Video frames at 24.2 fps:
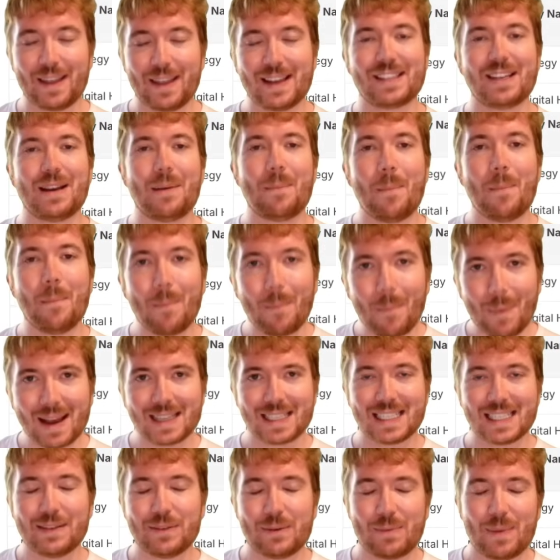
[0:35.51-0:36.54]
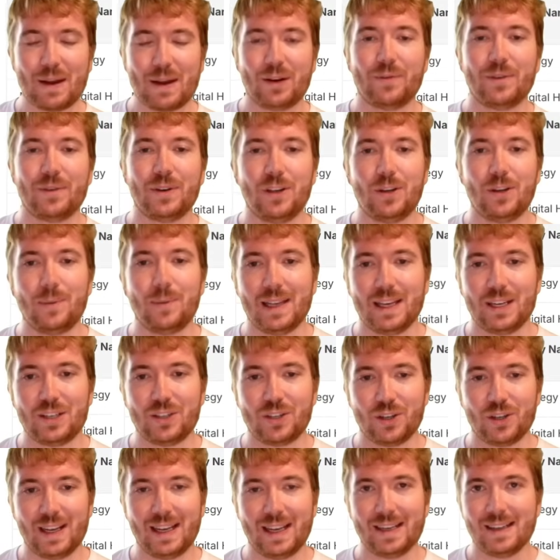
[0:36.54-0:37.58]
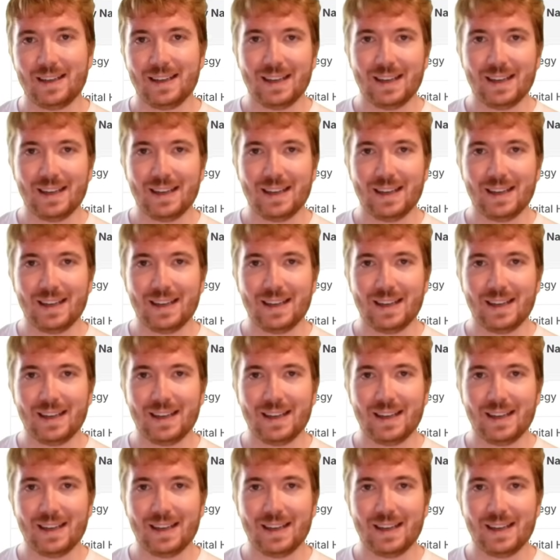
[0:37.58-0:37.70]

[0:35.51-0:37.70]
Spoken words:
That's a massive amount of accumulation in